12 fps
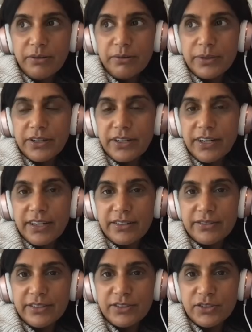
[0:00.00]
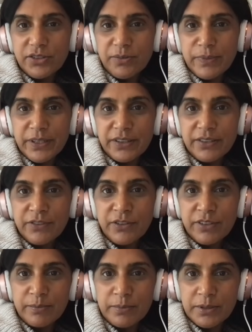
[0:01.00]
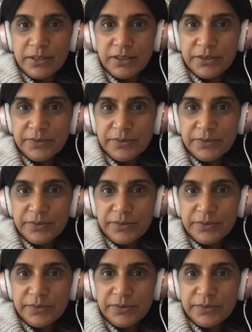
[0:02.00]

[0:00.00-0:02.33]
we are now into the month of November.